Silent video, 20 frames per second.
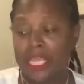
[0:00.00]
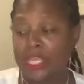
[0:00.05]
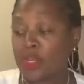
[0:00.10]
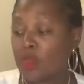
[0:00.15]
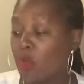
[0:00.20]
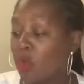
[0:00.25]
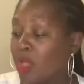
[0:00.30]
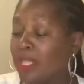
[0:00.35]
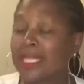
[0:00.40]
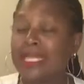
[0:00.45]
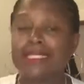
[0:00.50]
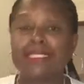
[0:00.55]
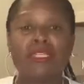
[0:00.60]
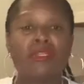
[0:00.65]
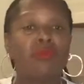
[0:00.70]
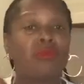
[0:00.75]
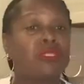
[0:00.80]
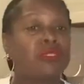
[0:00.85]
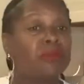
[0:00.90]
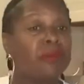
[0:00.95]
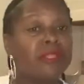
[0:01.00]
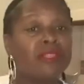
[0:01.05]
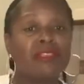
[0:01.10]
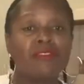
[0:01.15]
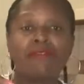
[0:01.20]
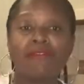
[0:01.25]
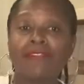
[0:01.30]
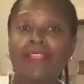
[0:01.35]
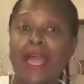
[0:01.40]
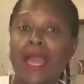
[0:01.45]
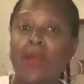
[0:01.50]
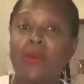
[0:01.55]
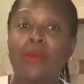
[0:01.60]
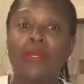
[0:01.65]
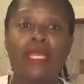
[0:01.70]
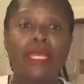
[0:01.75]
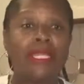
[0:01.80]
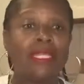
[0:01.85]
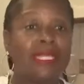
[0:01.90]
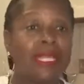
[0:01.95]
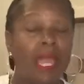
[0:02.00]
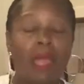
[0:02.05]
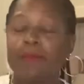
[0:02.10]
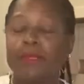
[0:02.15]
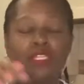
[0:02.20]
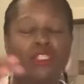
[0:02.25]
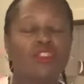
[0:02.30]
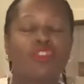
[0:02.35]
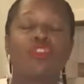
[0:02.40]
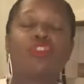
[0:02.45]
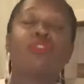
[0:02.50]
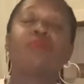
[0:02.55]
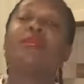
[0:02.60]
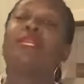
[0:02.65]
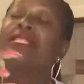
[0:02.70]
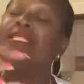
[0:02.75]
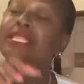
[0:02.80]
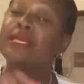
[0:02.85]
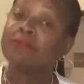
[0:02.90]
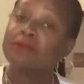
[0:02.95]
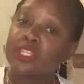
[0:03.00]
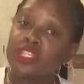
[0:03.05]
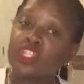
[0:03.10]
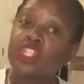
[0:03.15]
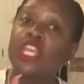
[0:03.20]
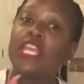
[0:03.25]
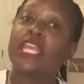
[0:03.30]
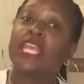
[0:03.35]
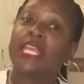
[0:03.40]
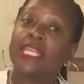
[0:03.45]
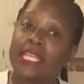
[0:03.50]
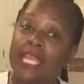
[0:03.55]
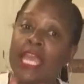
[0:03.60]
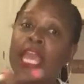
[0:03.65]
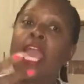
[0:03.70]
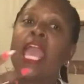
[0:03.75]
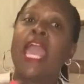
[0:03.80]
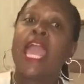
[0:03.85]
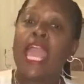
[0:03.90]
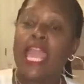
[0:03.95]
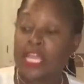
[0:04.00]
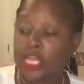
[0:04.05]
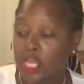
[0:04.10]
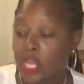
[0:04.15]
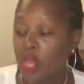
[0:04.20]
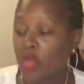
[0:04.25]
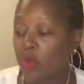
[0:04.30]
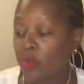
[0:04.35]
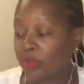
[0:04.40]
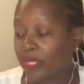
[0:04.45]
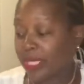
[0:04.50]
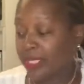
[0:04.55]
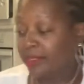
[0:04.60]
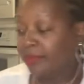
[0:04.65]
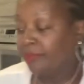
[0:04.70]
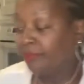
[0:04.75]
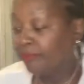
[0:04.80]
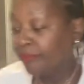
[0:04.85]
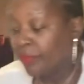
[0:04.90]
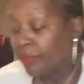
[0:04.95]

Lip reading: And all I did was put the flour in, dip the chicken and coat it.